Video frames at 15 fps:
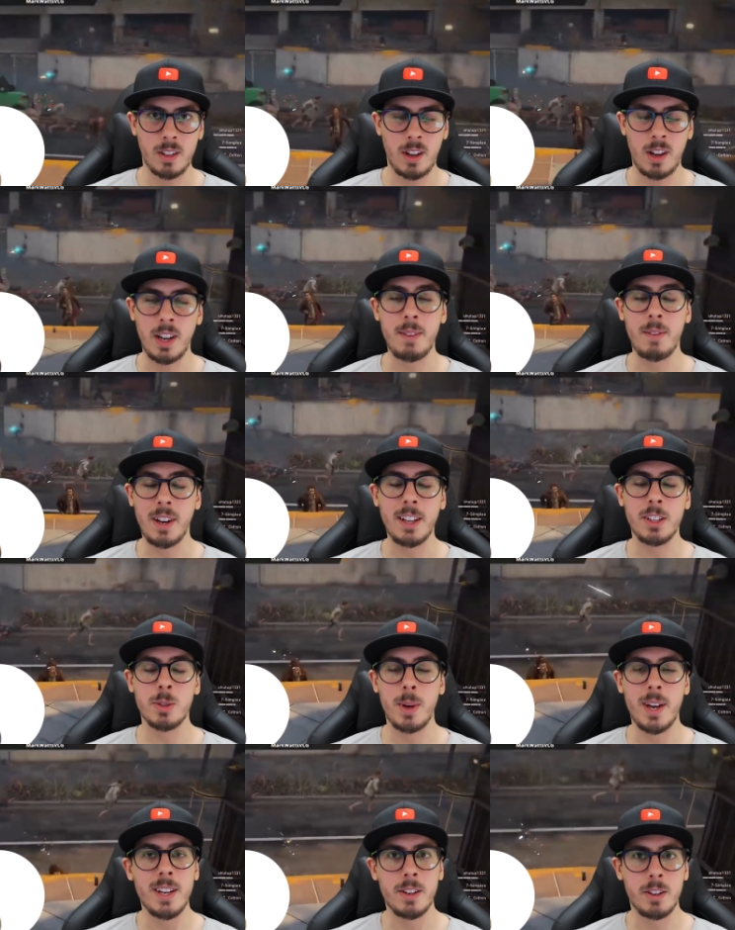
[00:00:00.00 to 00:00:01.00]
I'll leave a link to
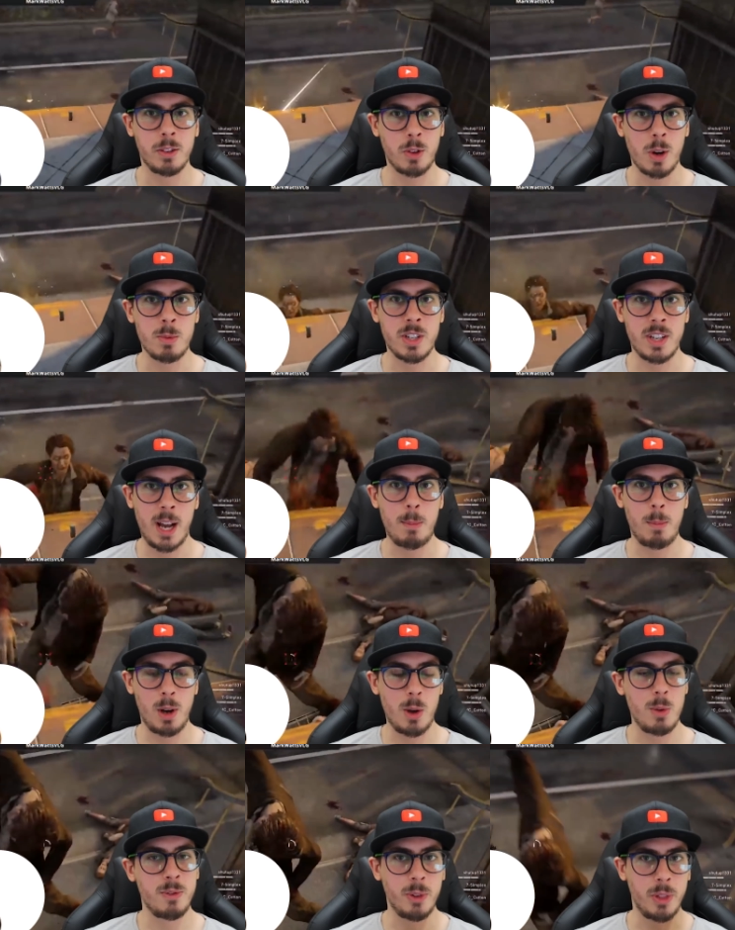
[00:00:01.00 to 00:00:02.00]
it in the description down below
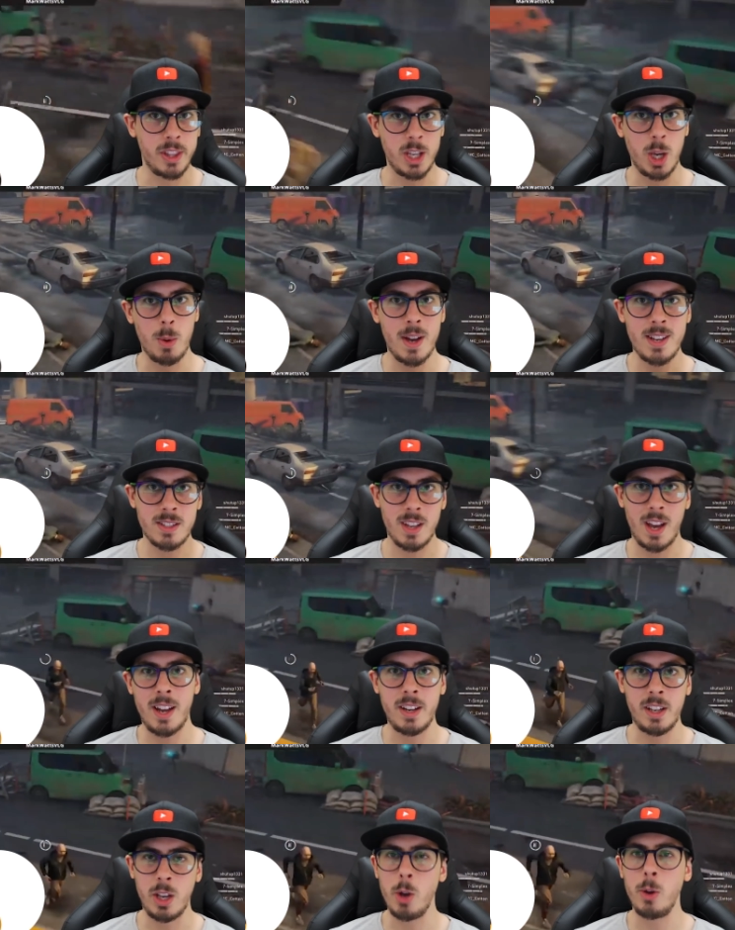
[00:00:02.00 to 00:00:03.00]
for the U S and the
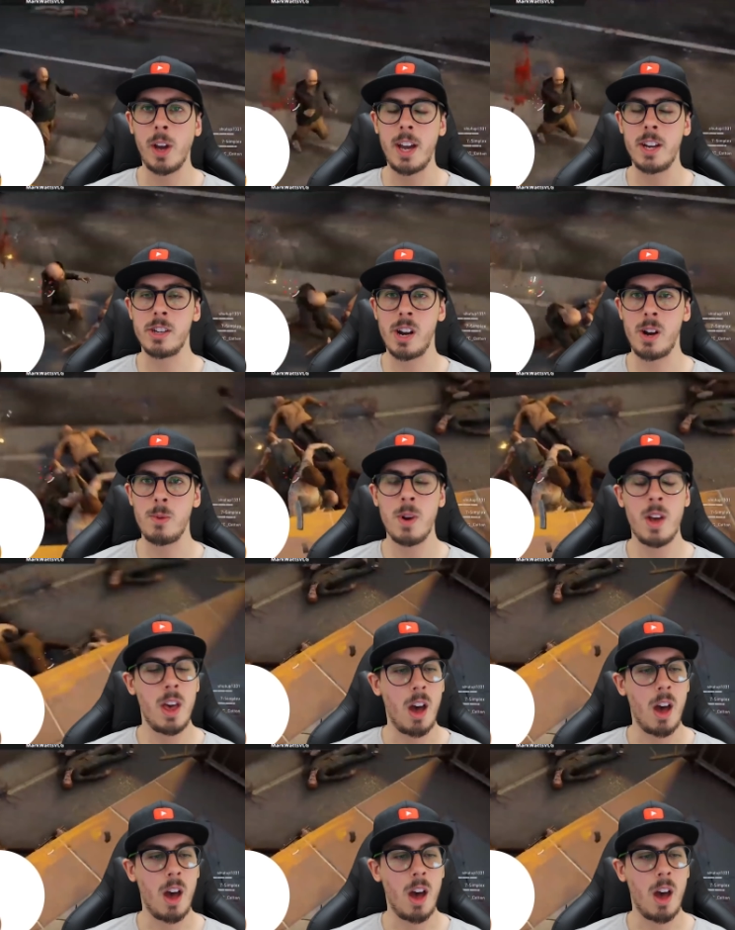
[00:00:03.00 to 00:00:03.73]
U K channel,